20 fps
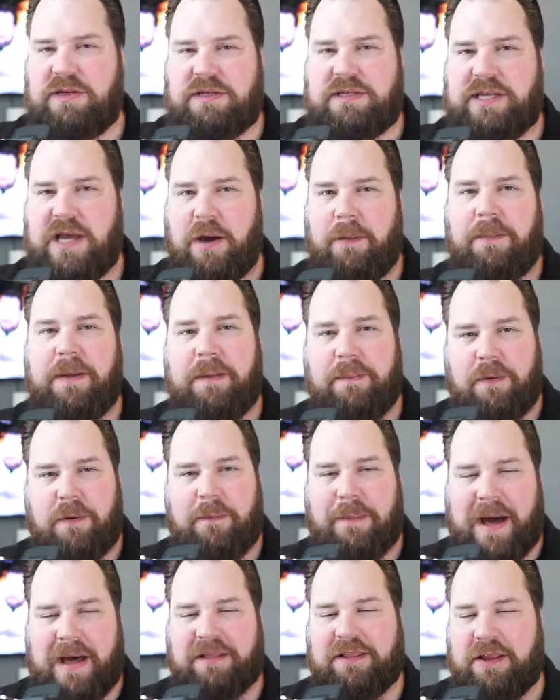tell people
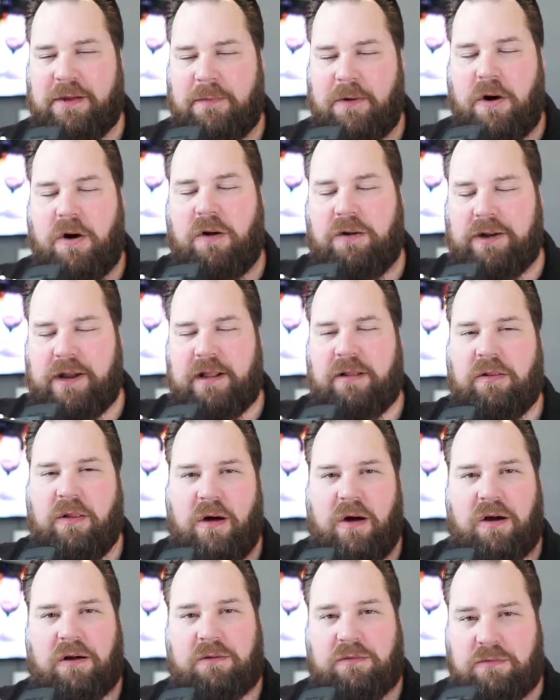about them all day
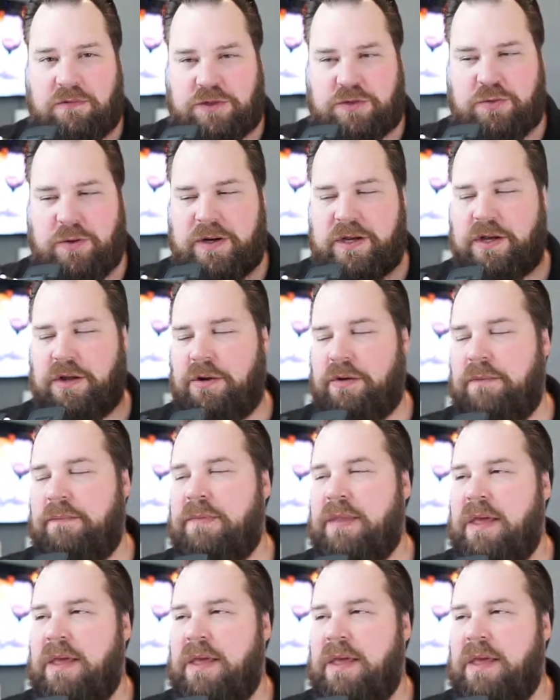long, which we do.